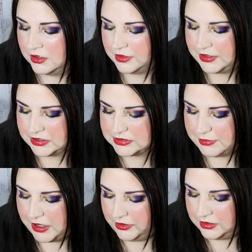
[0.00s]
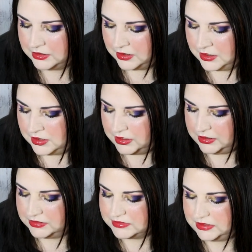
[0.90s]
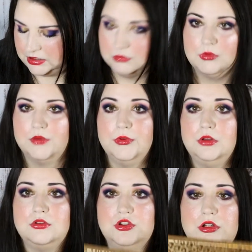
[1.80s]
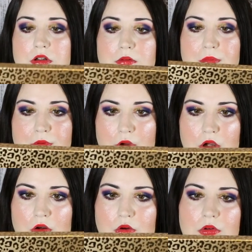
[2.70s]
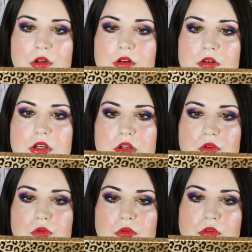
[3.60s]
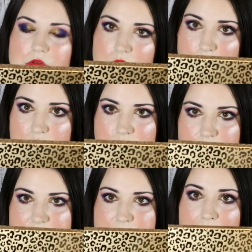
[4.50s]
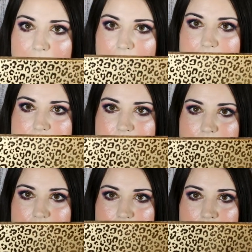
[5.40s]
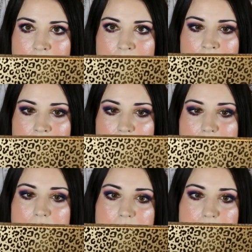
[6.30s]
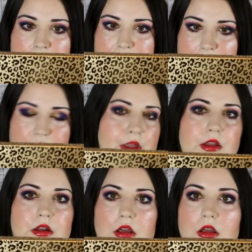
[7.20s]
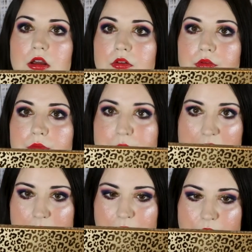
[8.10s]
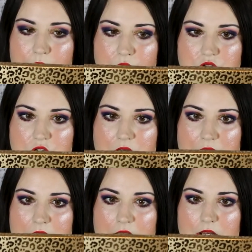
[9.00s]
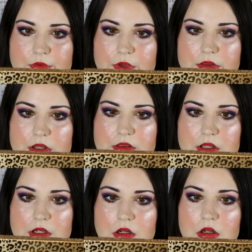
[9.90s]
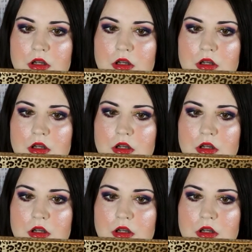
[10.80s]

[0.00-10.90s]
The next palette, it is the Revolution Pro New Neutrals palette. I am a big fan of Makeup Revolution, and I found that their